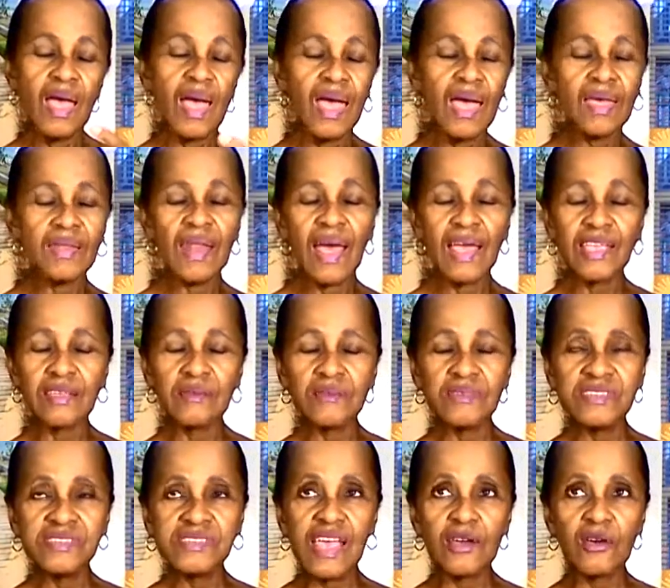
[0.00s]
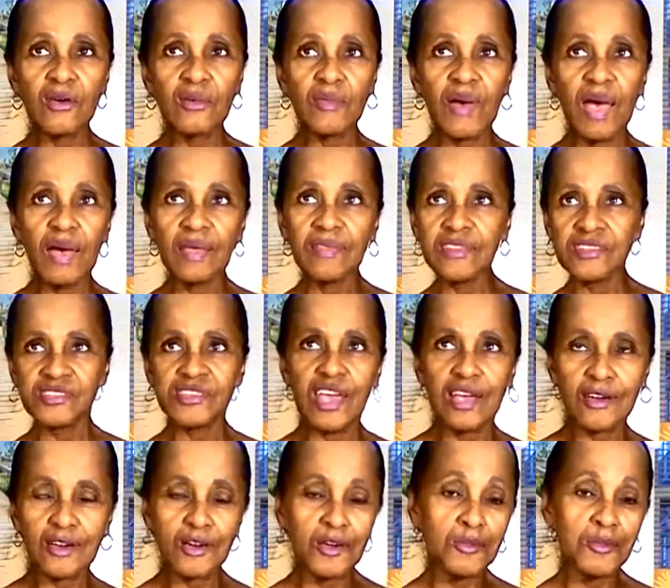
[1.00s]
And I say on my other
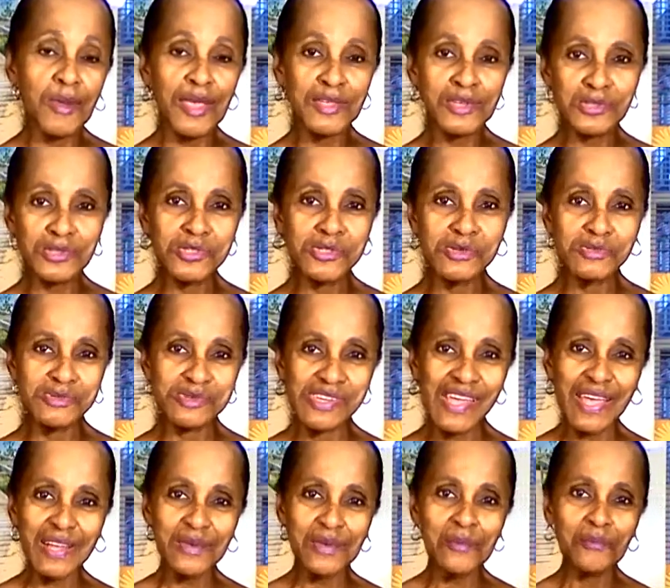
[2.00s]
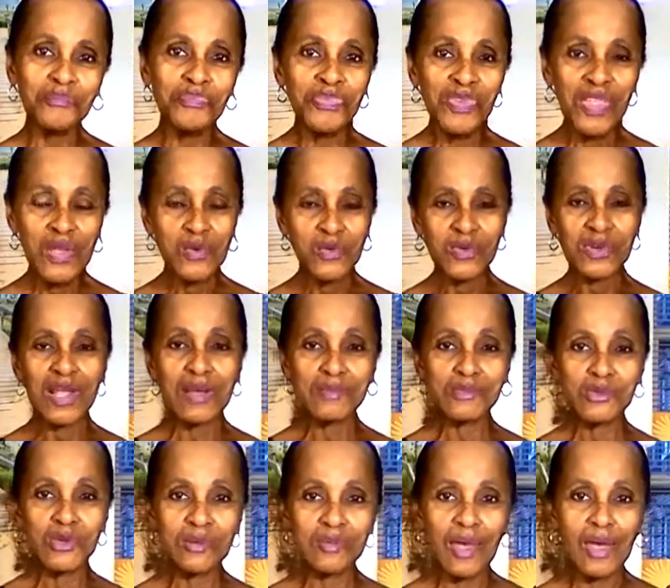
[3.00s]
channel, on my YouTube channel, when I'm
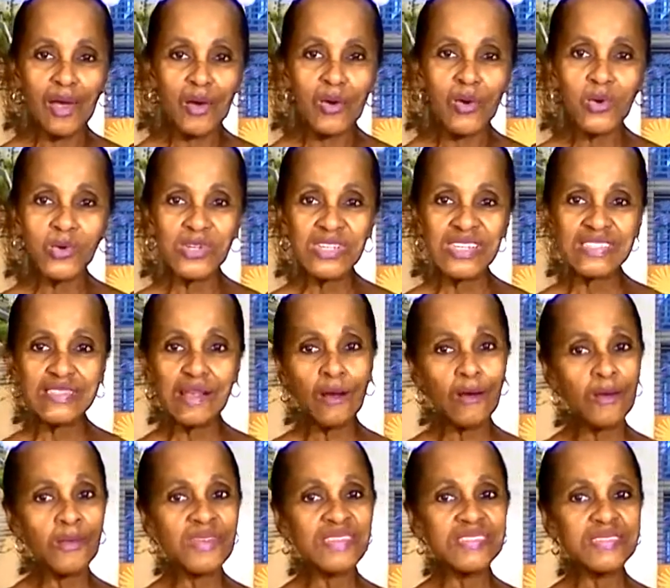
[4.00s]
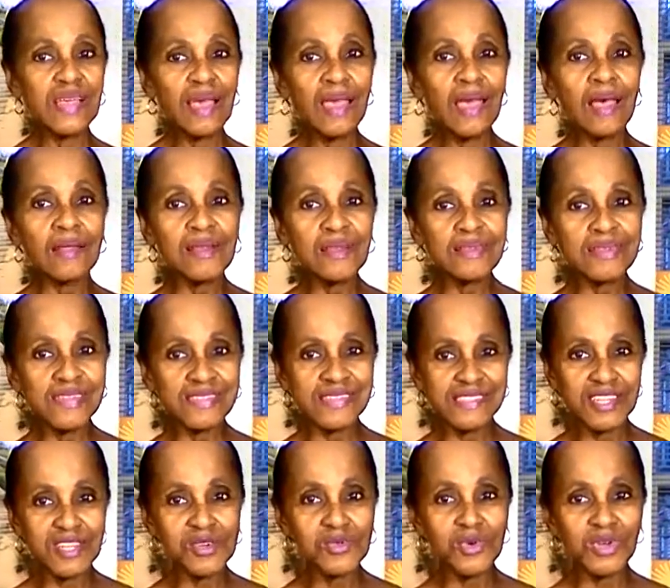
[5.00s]
doing my oldies, I always say I look to
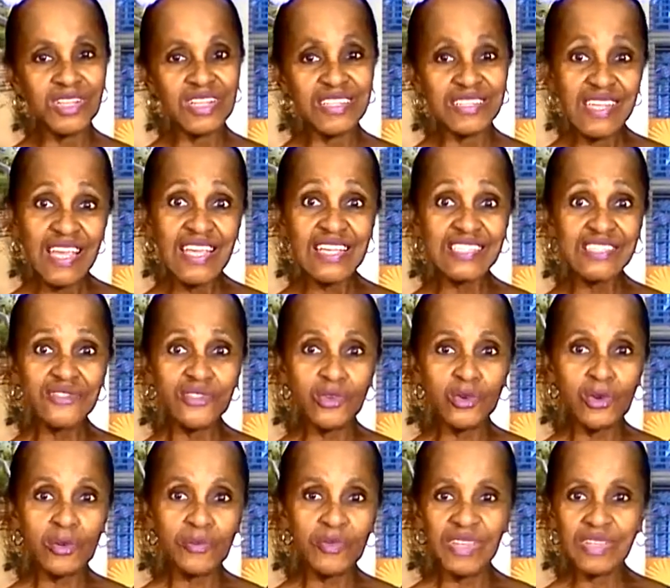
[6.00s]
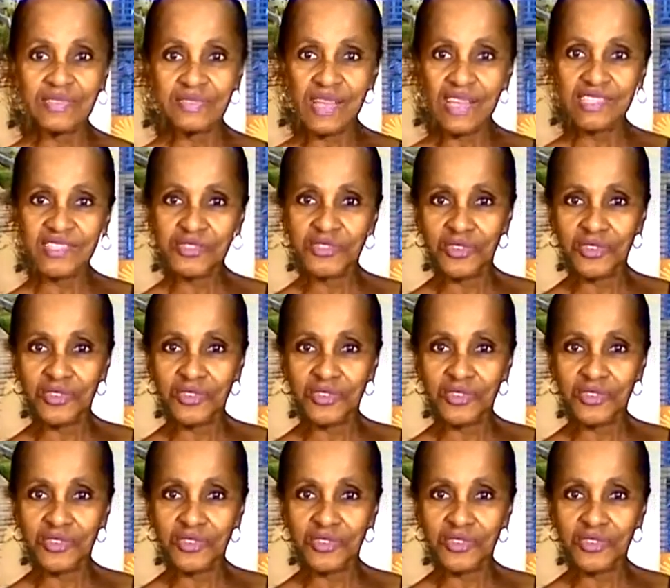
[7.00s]
see you on the dance floor because that's